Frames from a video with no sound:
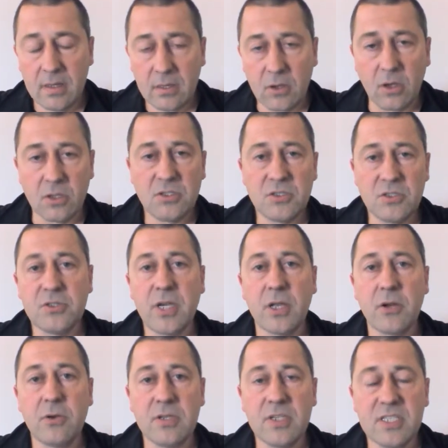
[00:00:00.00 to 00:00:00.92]

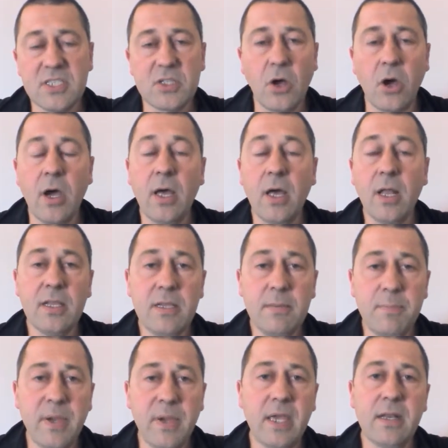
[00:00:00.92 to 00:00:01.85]
Concentrate on your style and
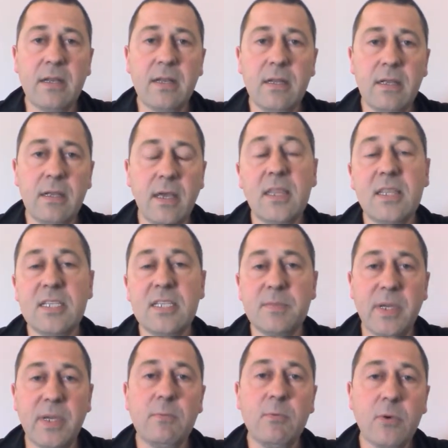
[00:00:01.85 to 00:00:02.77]
your pattern, and the
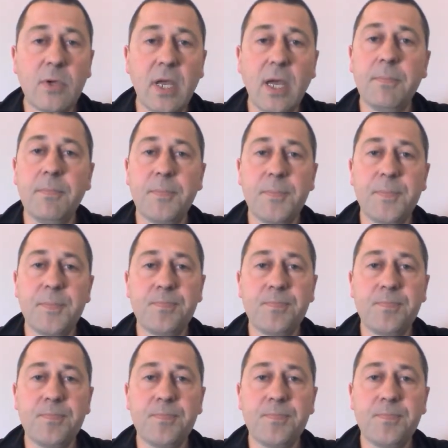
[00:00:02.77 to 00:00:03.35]
speed will come.